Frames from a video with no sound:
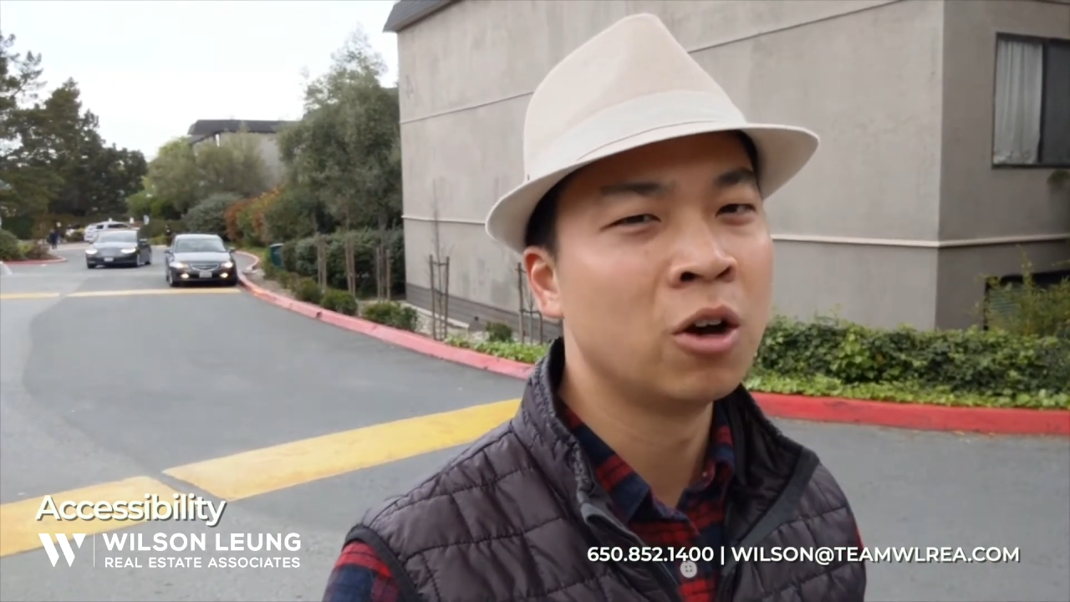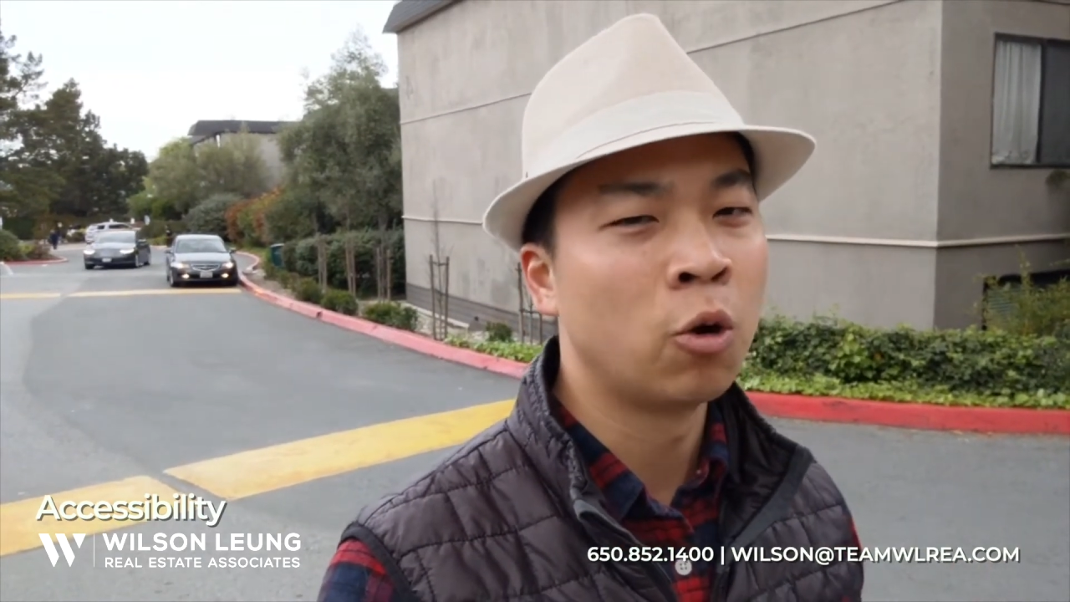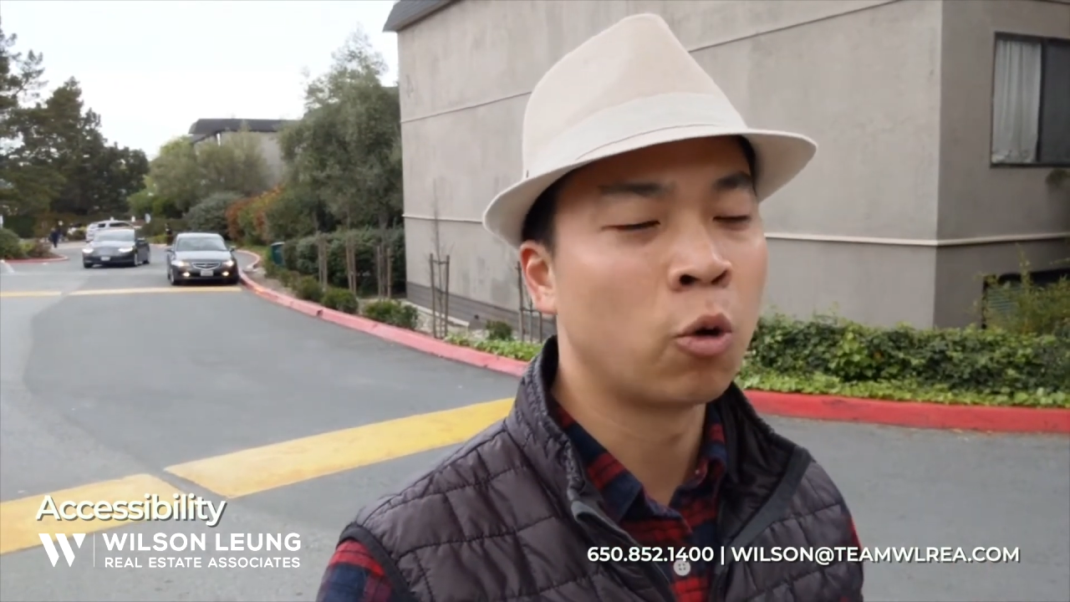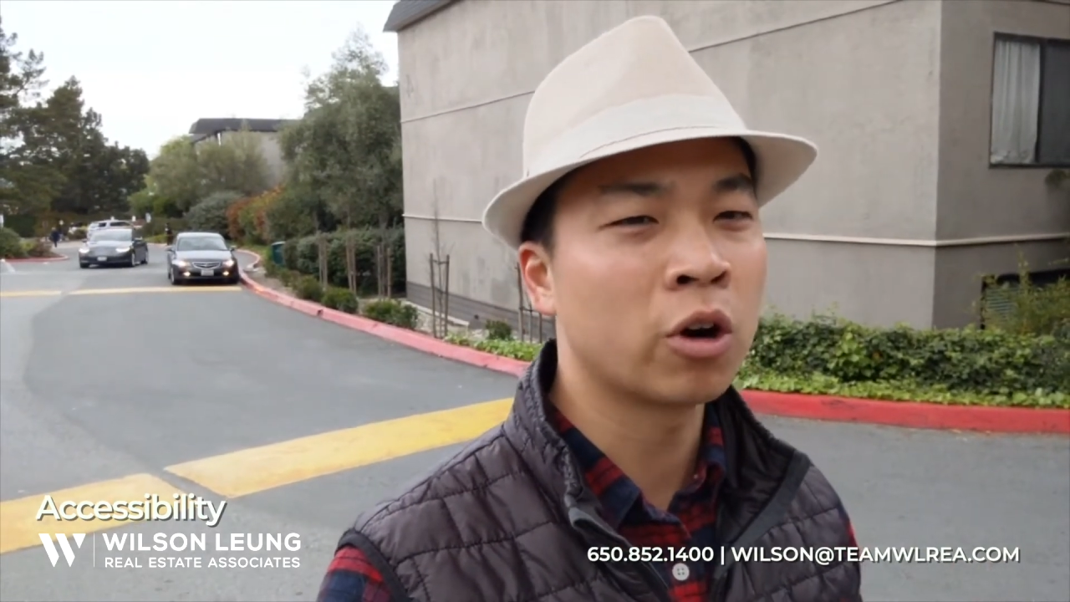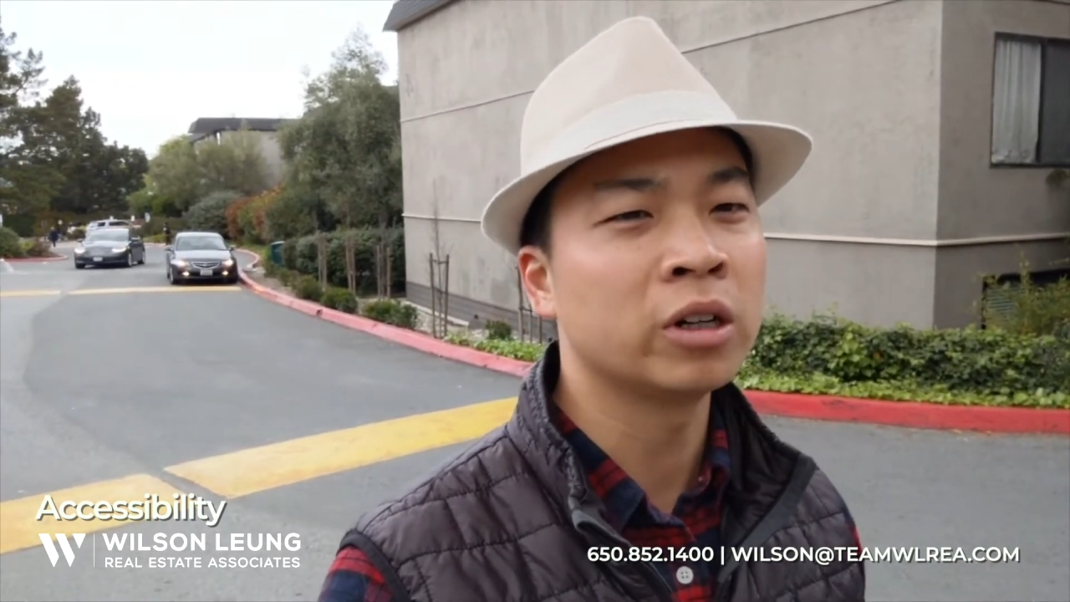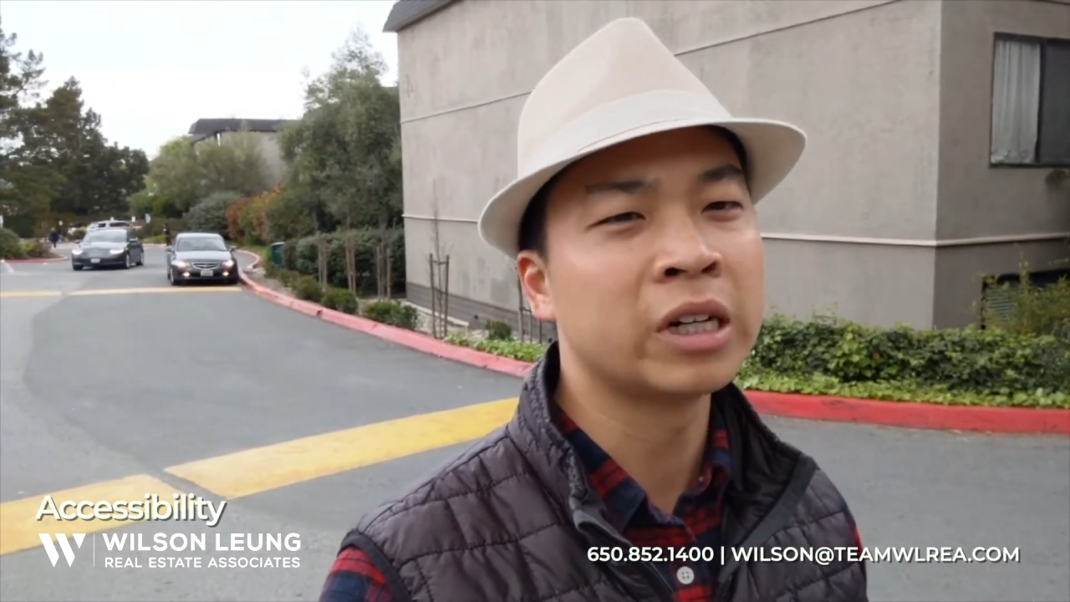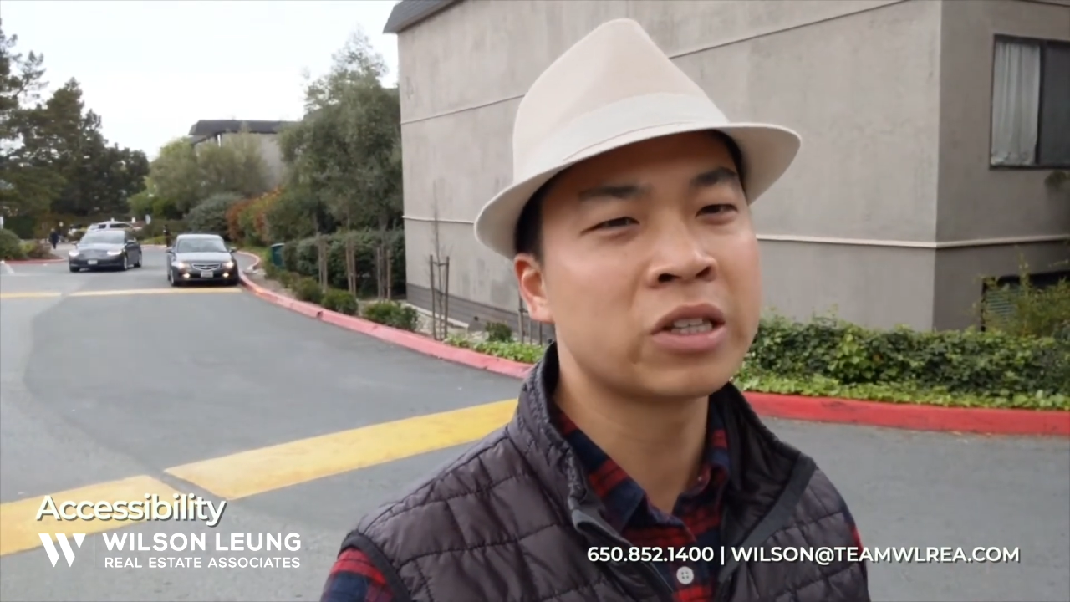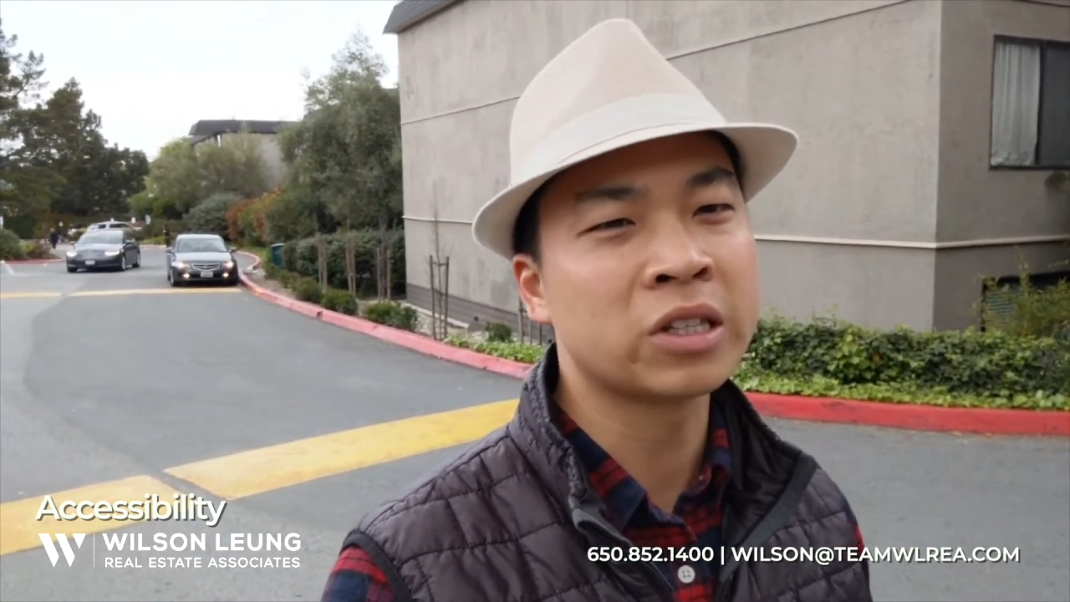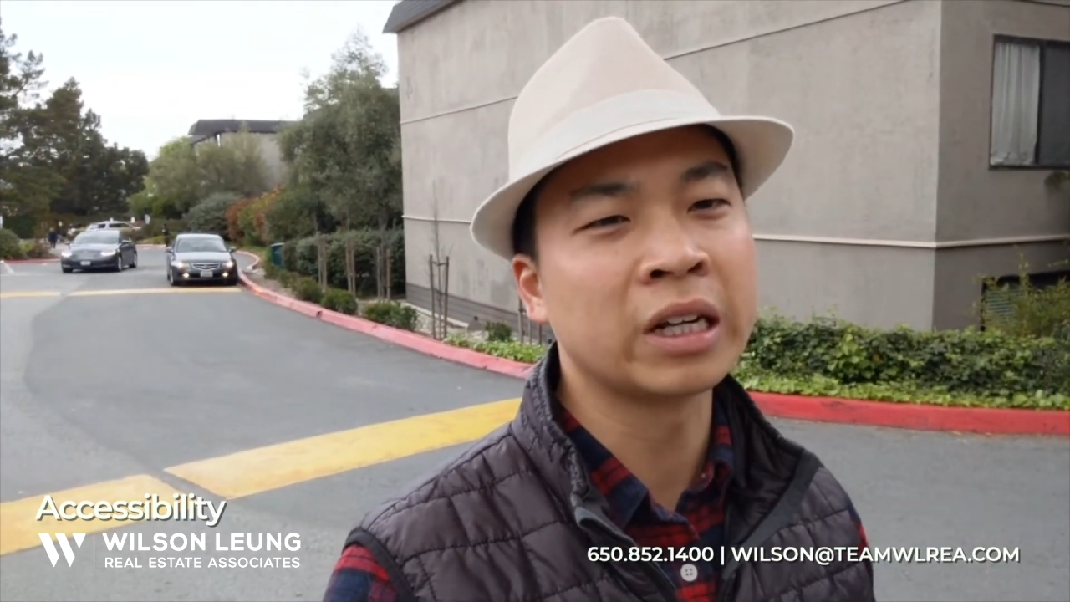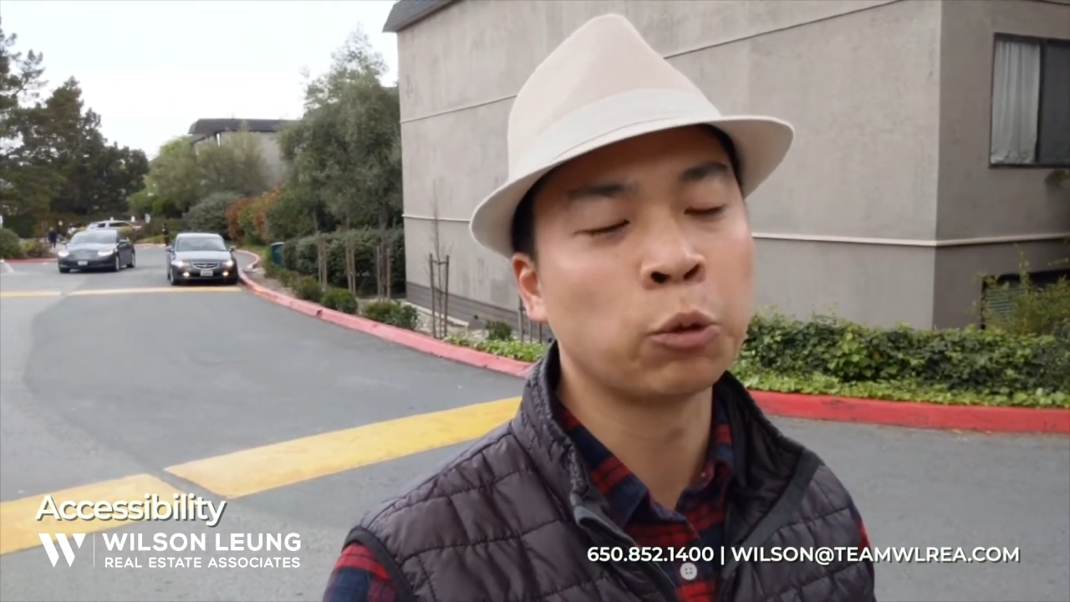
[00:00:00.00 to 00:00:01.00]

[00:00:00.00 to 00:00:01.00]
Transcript: or let's say they